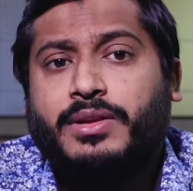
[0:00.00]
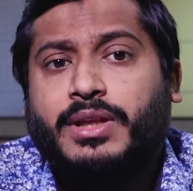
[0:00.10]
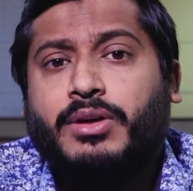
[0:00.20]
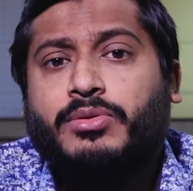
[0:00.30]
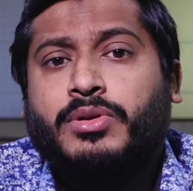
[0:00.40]

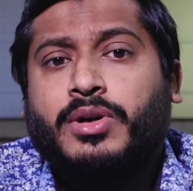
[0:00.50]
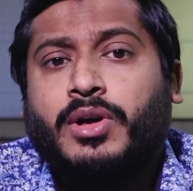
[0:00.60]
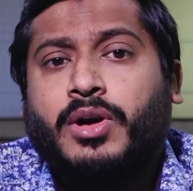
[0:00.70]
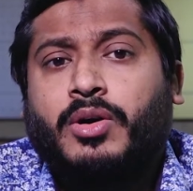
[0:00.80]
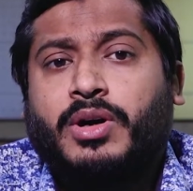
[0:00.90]
Now,
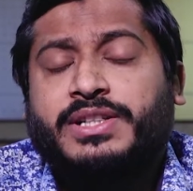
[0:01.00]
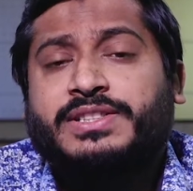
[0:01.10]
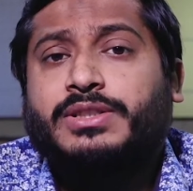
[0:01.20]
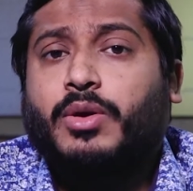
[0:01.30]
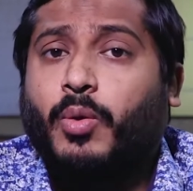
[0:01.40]
what
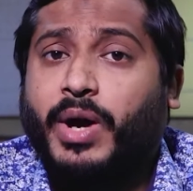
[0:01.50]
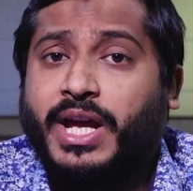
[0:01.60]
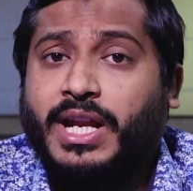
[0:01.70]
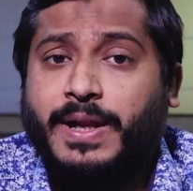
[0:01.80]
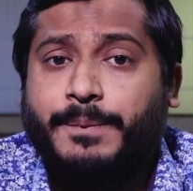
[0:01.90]
is
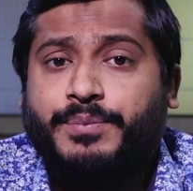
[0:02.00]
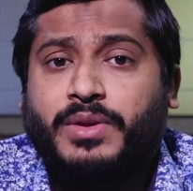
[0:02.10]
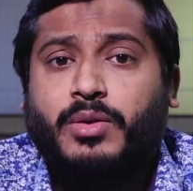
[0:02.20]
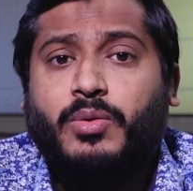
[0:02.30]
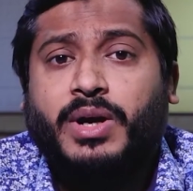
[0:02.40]
oil?
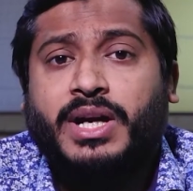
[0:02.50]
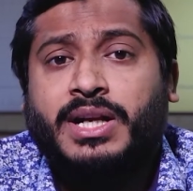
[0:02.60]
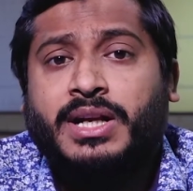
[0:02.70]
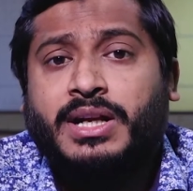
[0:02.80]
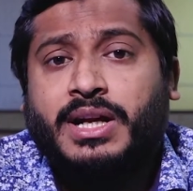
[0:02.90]

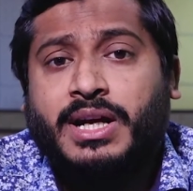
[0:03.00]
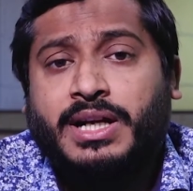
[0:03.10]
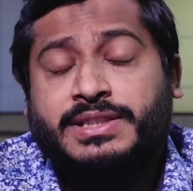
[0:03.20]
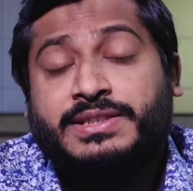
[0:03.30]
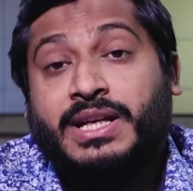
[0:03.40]
Oil
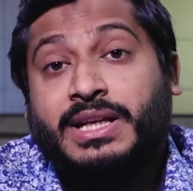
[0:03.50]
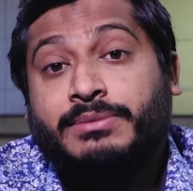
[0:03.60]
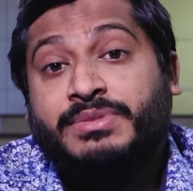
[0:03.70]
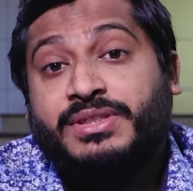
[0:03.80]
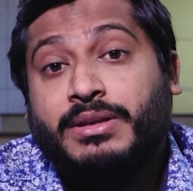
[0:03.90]
is the
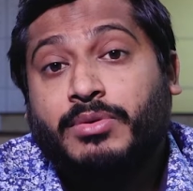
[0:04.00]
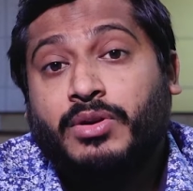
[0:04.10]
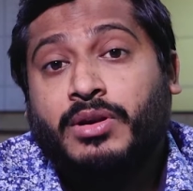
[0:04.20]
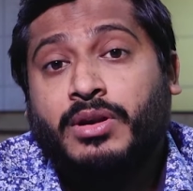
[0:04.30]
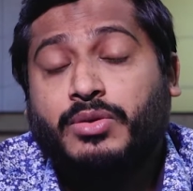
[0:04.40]

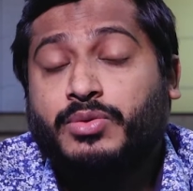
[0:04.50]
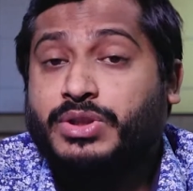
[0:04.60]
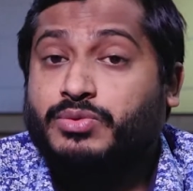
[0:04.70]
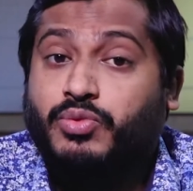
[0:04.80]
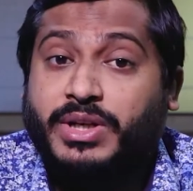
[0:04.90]
immiscible
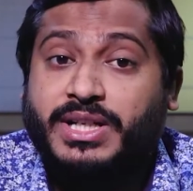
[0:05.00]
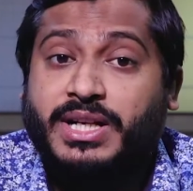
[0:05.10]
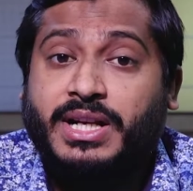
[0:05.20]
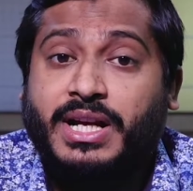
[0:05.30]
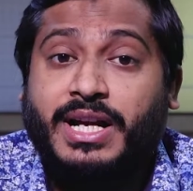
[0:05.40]
with
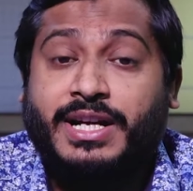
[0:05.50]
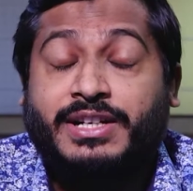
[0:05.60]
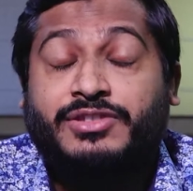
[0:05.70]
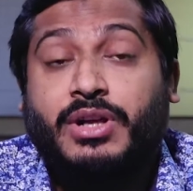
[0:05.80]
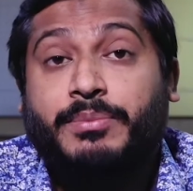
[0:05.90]
water and
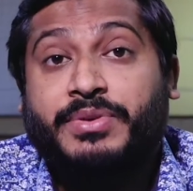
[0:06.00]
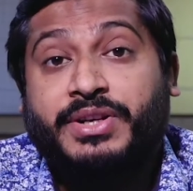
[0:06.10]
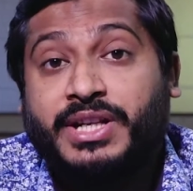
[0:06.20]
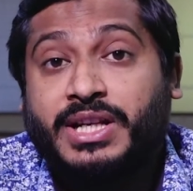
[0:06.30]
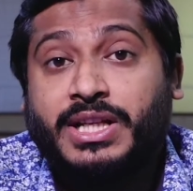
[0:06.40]
dissolved
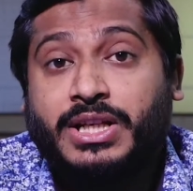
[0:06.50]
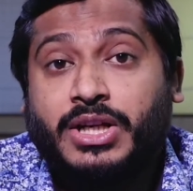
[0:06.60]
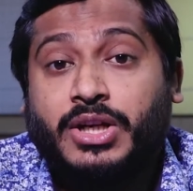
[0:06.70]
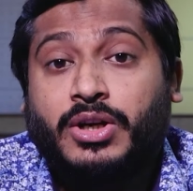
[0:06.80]
readily